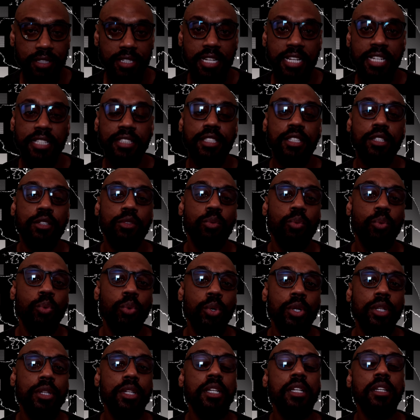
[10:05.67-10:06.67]
Is it
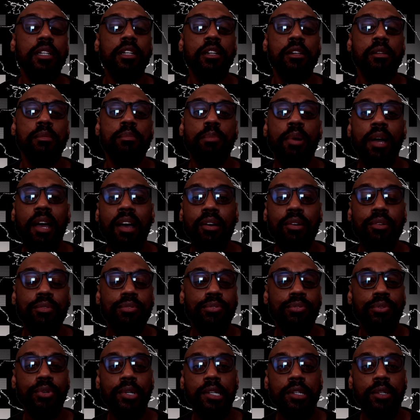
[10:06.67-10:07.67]
really about
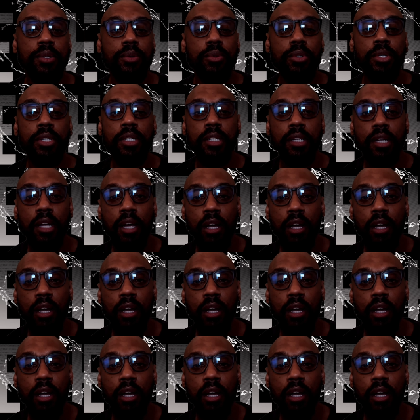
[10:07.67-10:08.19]
figuring